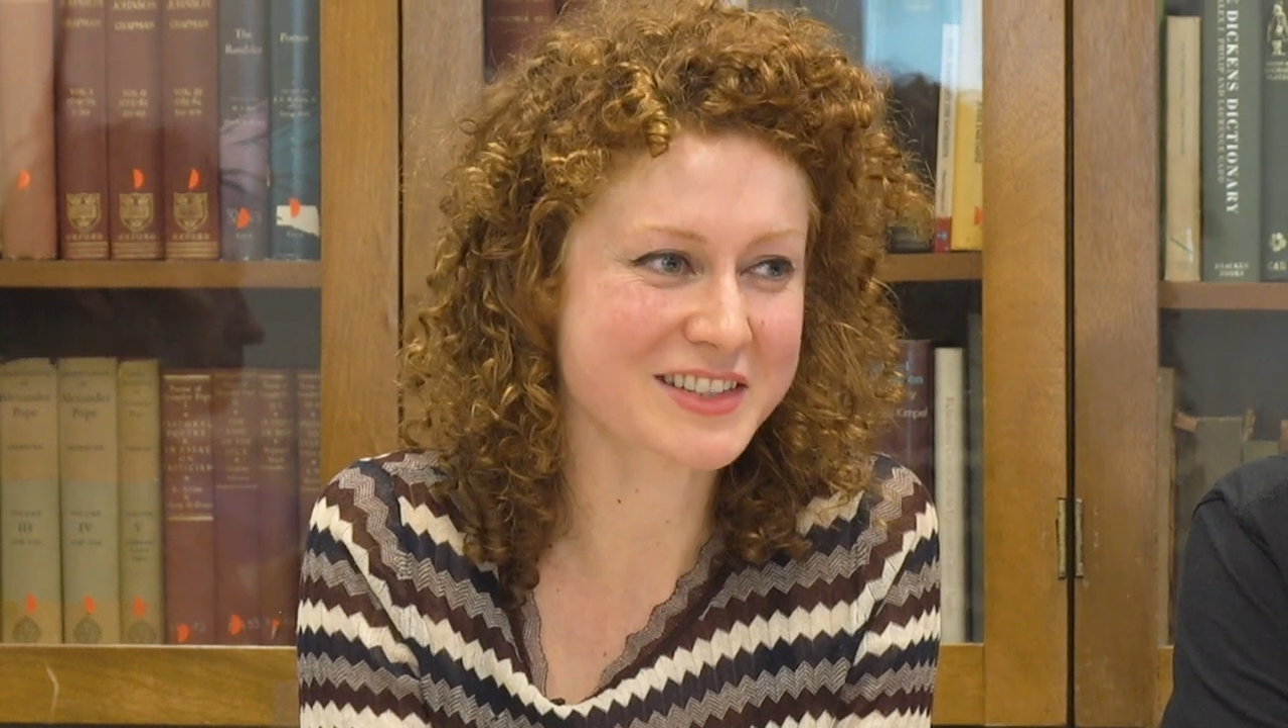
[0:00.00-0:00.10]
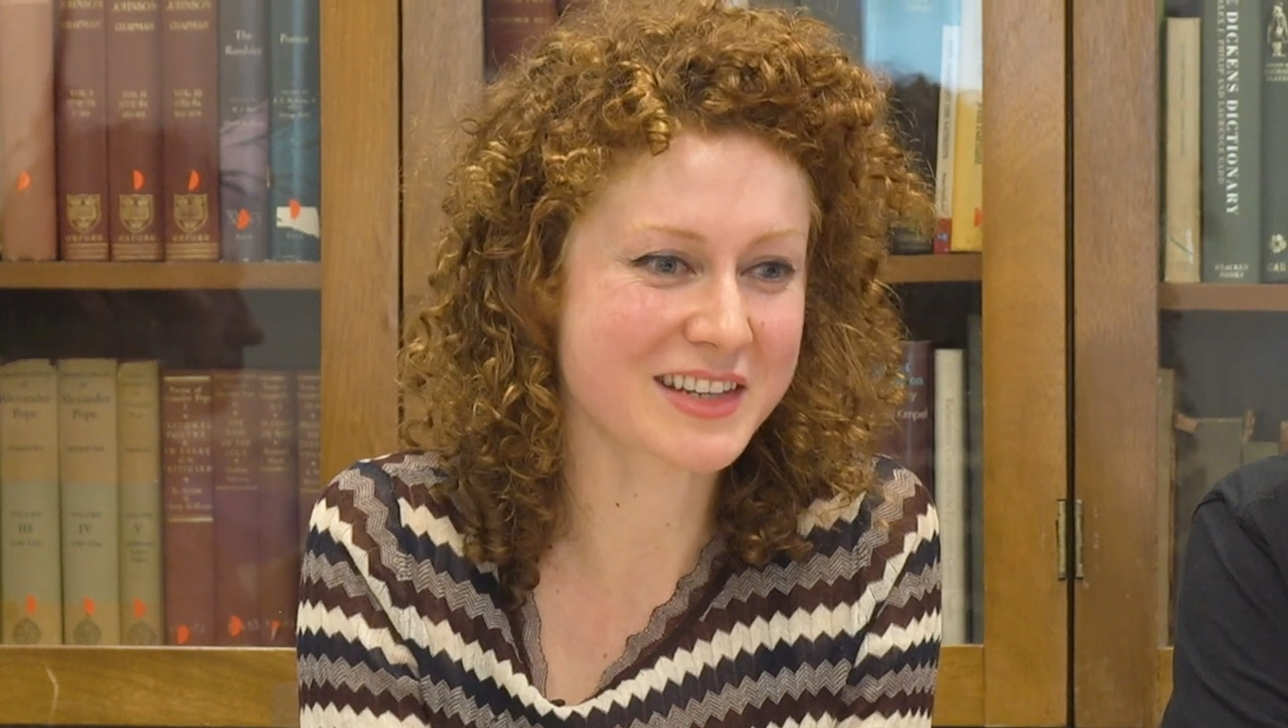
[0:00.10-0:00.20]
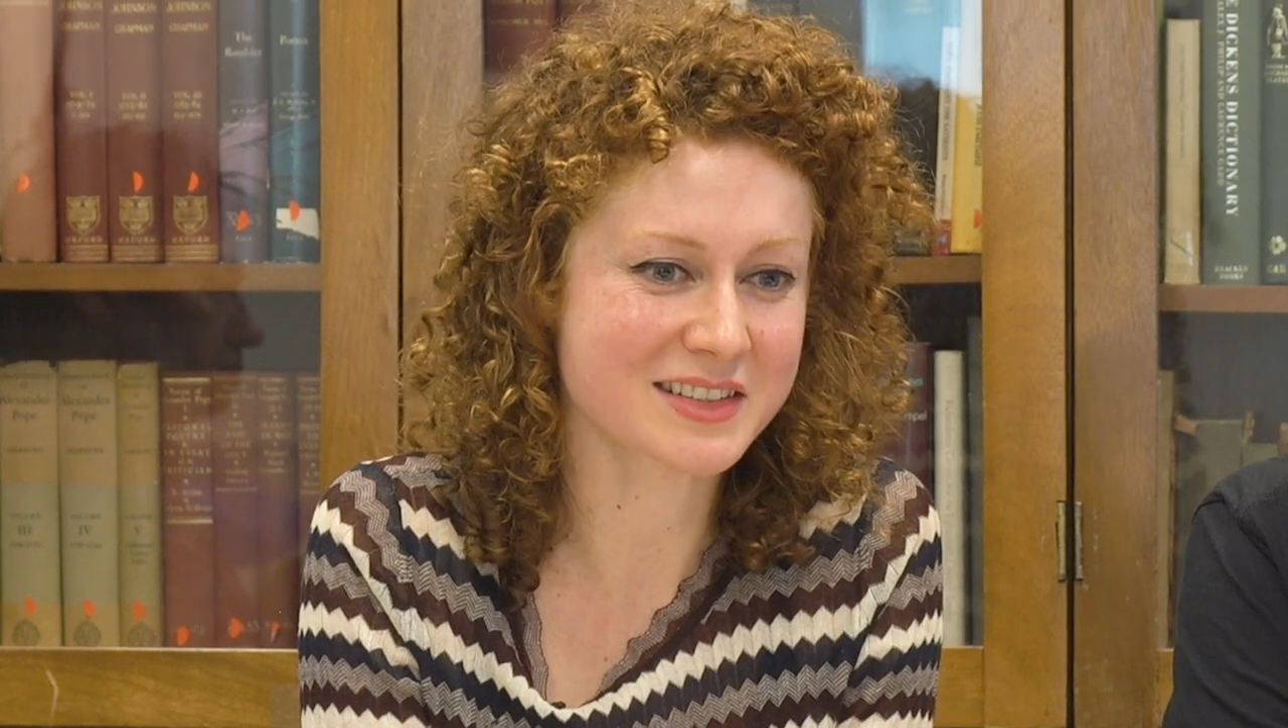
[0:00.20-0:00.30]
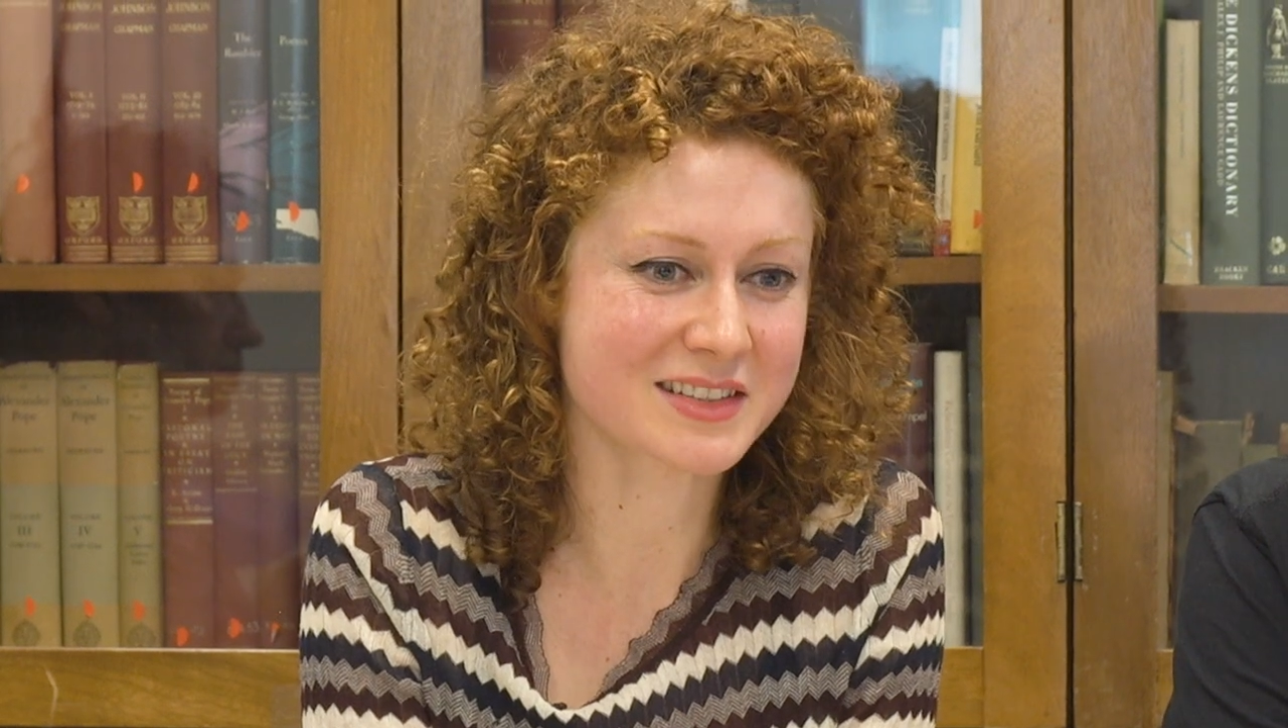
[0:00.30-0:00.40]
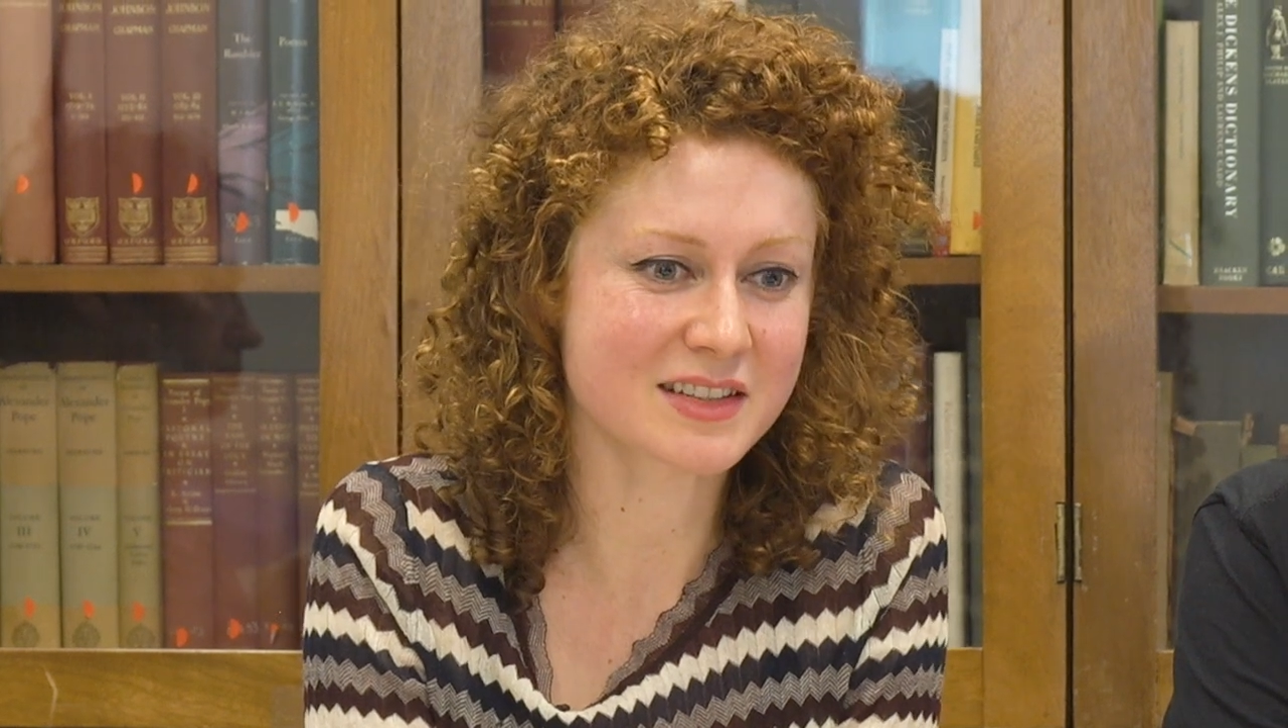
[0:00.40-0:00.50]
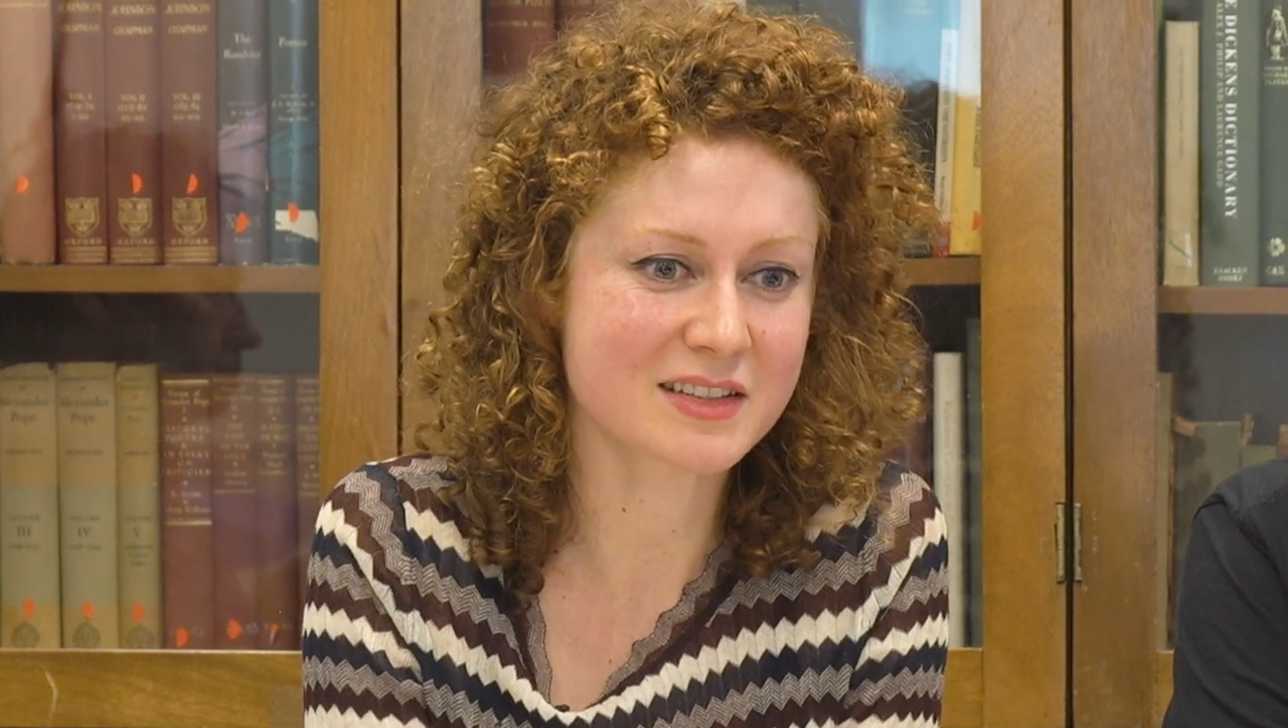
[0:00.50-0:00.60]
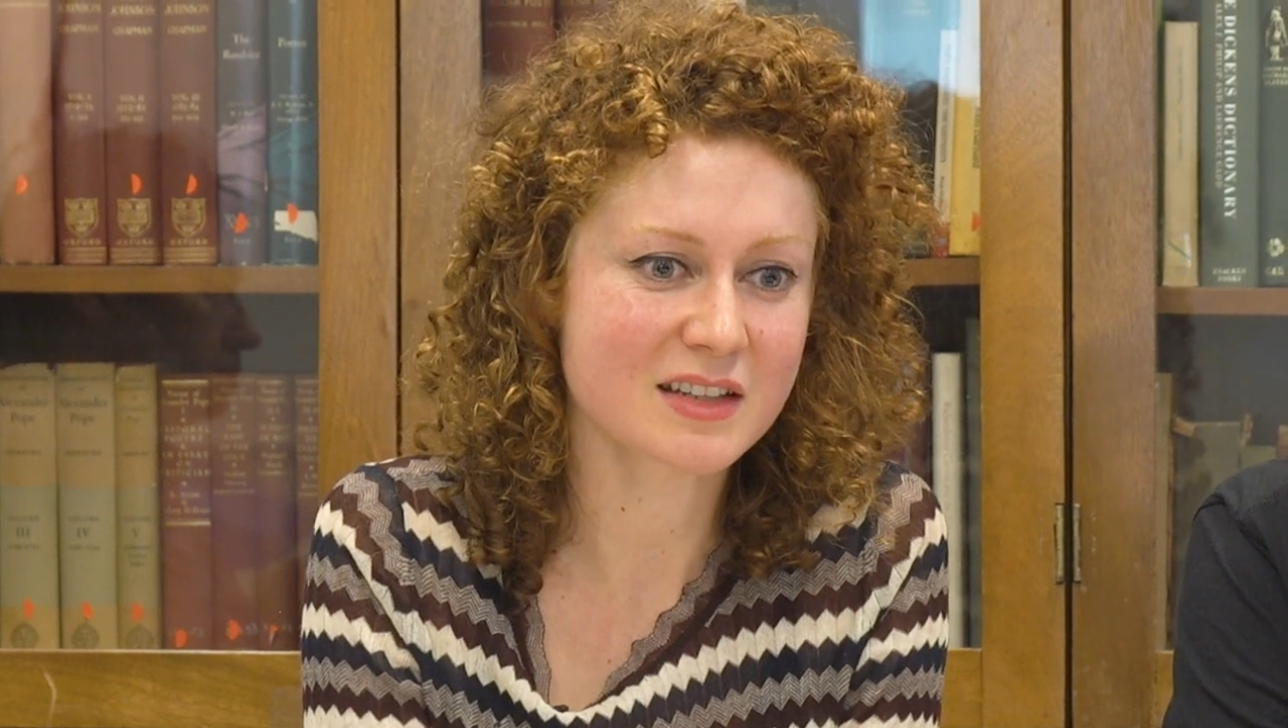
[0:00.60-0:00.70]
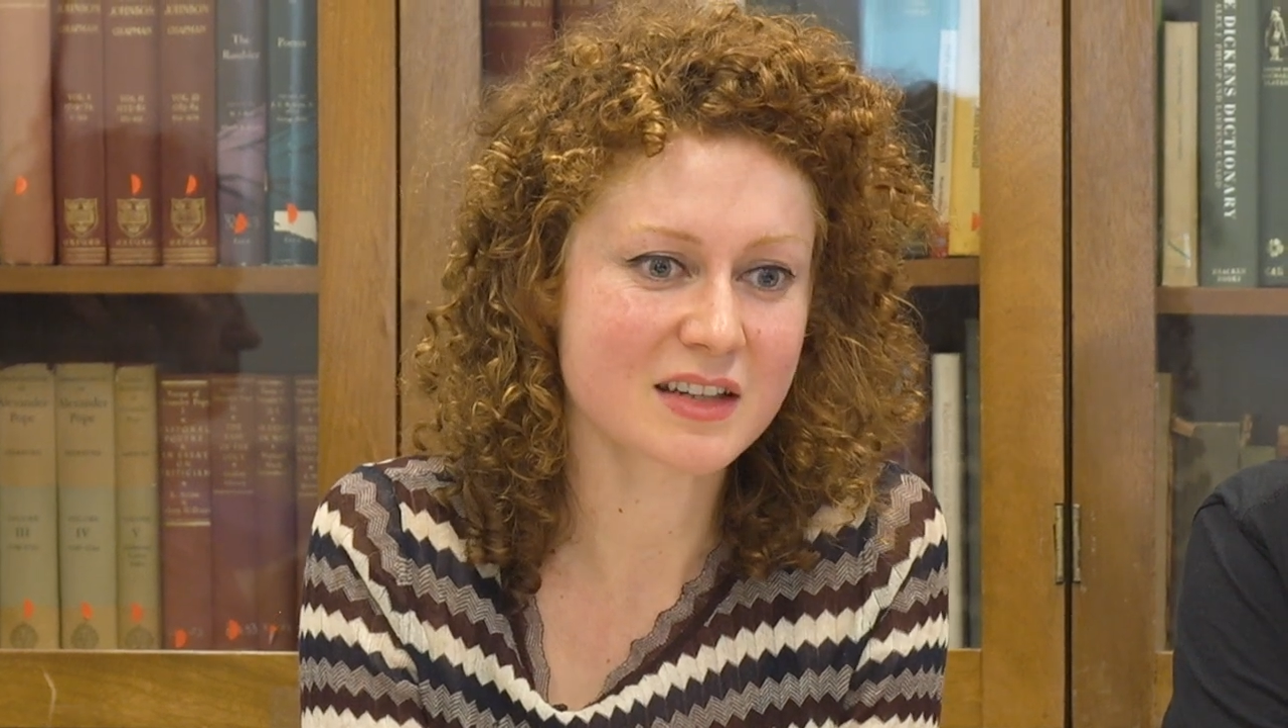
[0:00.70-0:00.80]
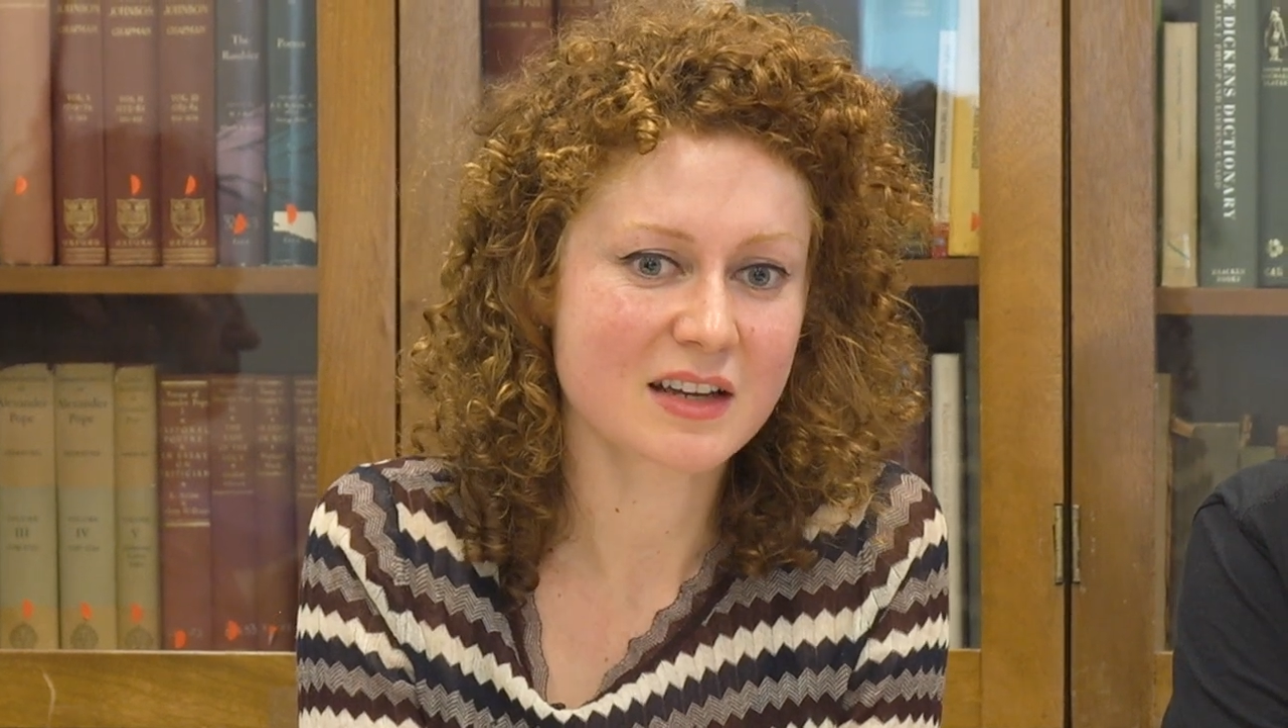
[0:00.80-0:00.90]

sentences.